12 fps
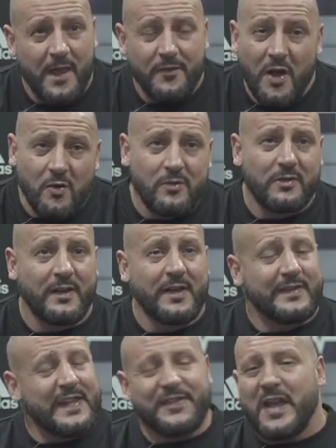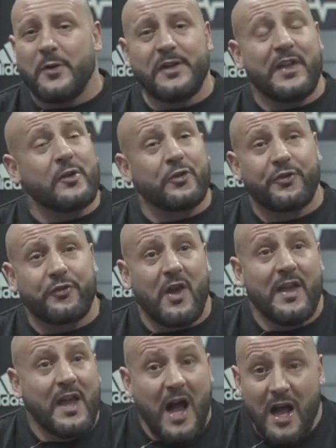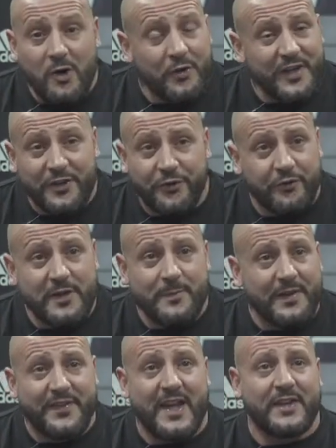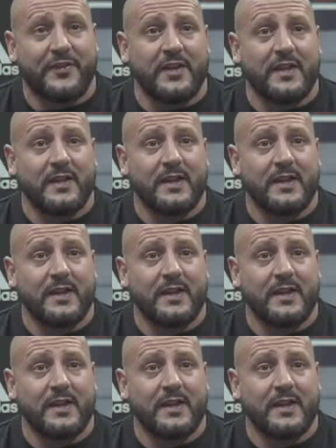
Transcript: No, that's how it is. I got that street mentality.